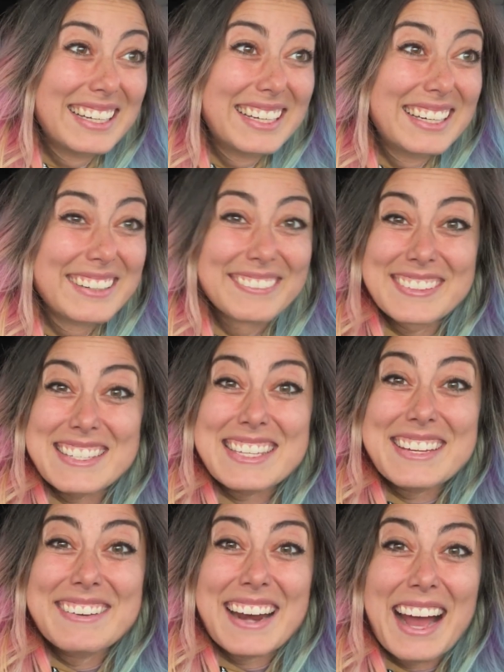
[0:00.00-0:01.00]
we'll
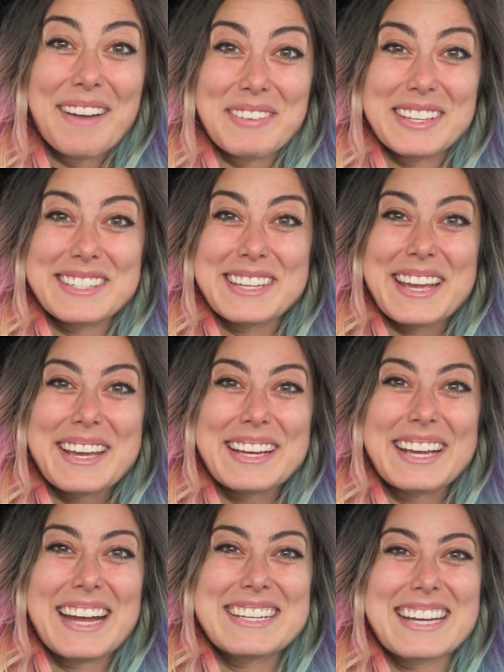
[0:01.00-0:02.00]
see what happens.
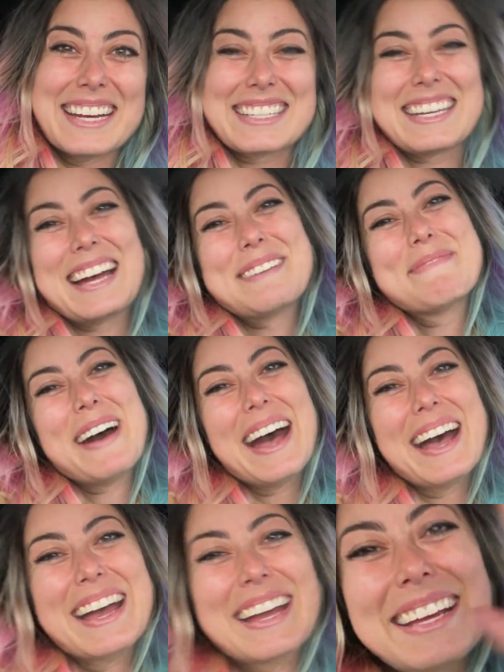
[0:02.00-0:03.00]
Catch you next time.
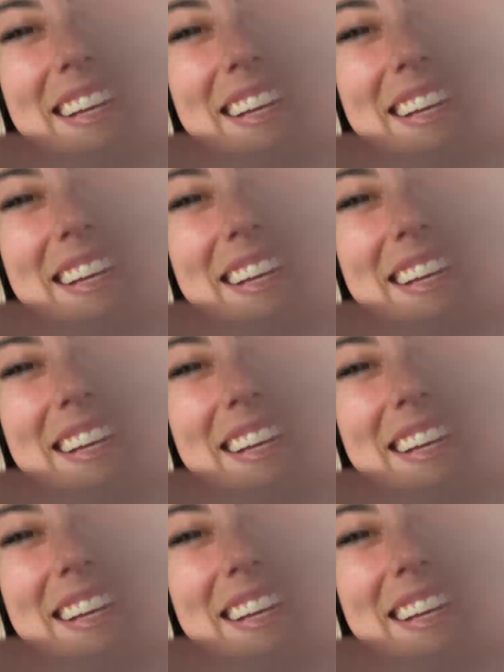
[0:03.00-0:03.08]
Bye.